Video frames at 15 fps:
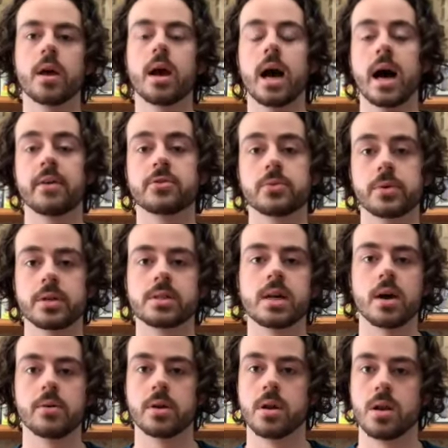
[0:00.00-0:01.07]
Afterwards, I
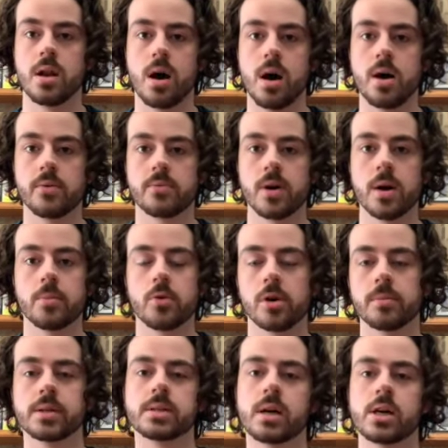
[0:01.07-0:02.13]
would not rub or
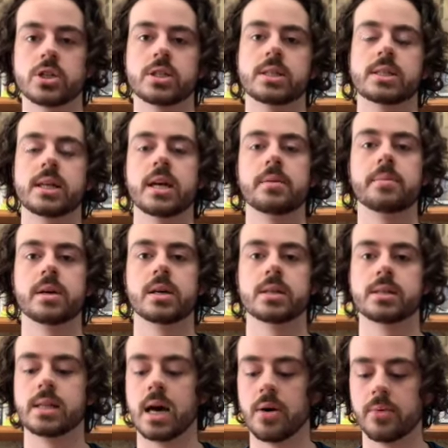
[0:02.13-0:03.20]
massage the site
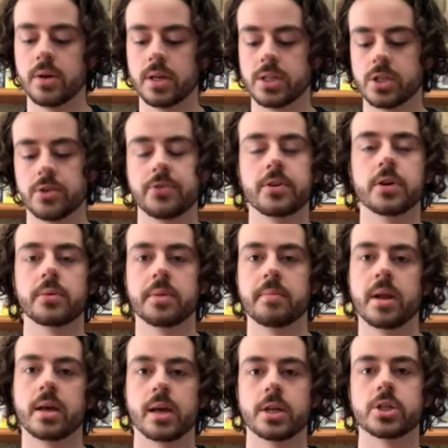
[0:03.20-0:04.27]
because that will interfere with
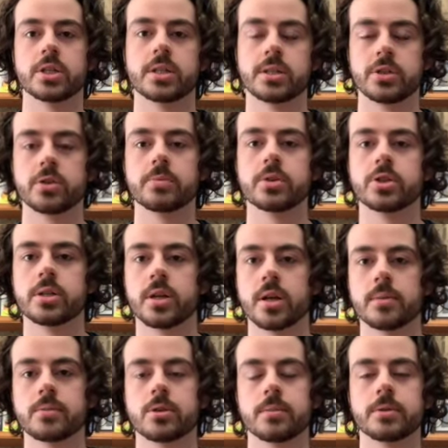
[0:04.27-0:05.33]
medication distribution and
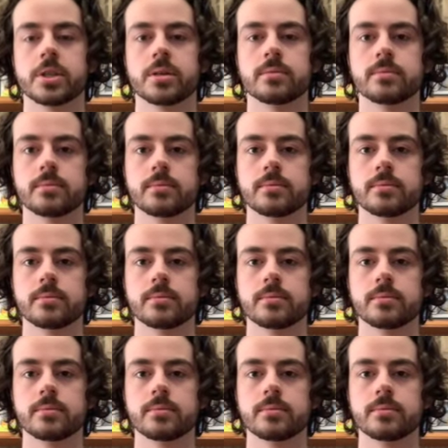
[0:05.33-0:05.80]
absorption.